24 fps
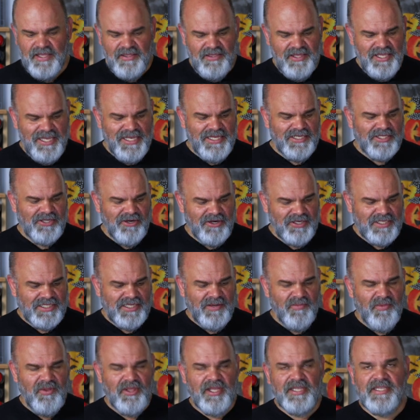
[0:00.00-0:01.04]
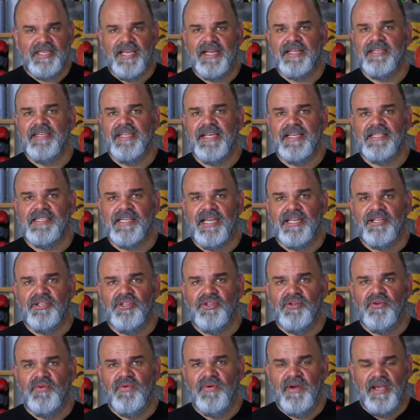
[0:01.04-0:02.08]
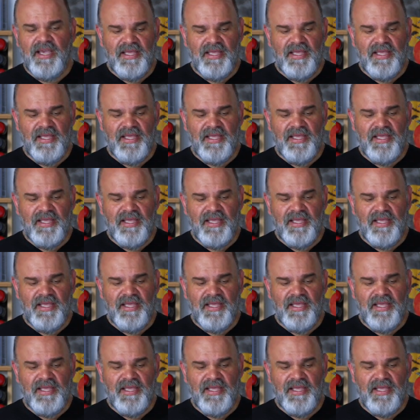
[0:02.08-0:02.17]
these are some of the techniques I do,